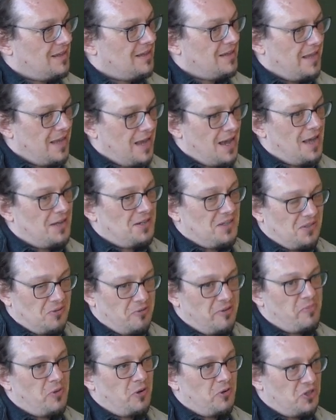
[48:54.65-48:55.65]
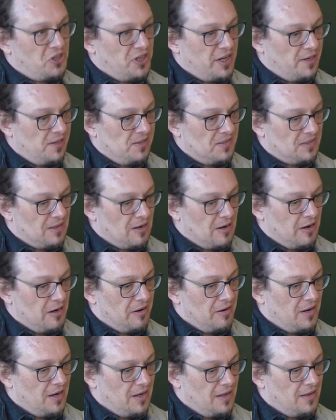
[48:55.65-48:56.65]
So yeah, these remote channels
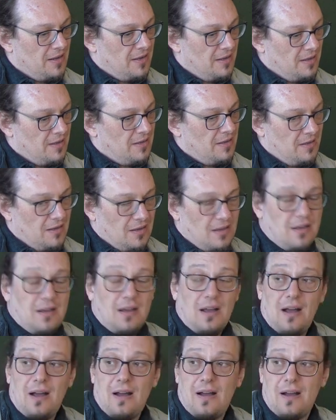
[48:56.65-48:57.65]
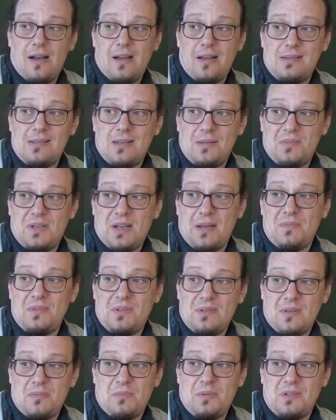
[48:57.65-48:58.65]
are uh,
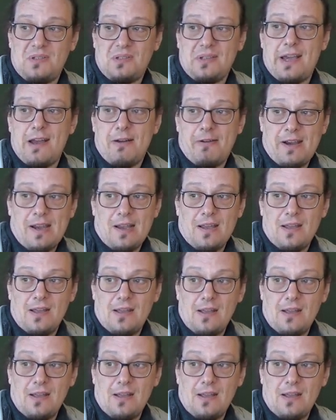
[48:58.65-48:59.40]
sometimes a bit scary.